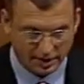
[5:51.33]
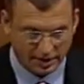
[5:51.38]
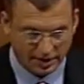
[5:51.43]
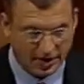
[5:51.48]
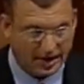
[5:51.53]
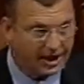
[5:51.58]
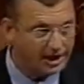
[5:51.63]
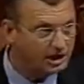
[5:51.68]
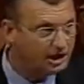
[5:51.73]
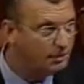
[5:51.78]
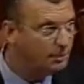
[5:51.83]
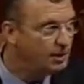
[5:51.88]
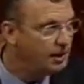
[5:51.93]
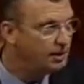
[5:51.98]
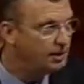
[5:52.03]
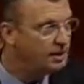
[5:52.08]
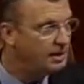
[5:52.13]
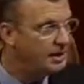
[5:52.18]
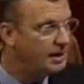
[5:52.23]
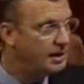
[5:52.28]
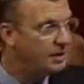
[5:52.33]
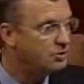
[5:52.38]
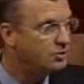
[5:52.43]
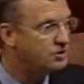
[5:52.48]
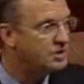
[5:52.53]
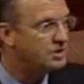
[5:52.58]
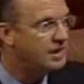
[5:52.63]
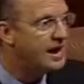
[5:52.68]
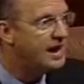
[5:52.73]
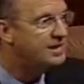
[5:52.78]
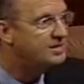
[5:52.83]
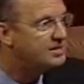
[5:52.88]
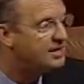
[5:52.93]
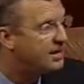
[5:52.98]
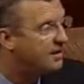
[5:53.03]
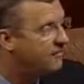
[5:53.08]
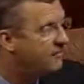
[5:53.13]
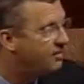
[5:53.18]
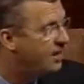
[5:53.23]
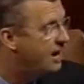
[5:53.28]
And I had the ability, and I was a
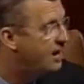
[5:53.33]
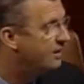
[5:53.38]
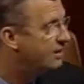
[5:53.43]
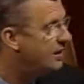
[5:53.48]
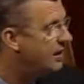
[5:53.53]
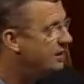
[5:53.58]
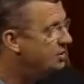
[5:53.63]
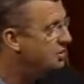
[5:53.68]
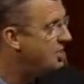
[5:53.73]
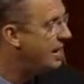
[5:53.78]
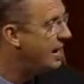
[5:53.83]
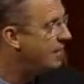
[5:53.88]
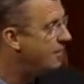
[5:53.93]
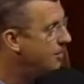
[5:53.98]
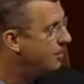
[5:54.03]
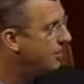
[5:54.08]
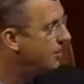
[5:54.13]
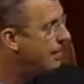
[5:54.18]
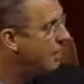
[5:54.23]
nighttime flight line chaplain,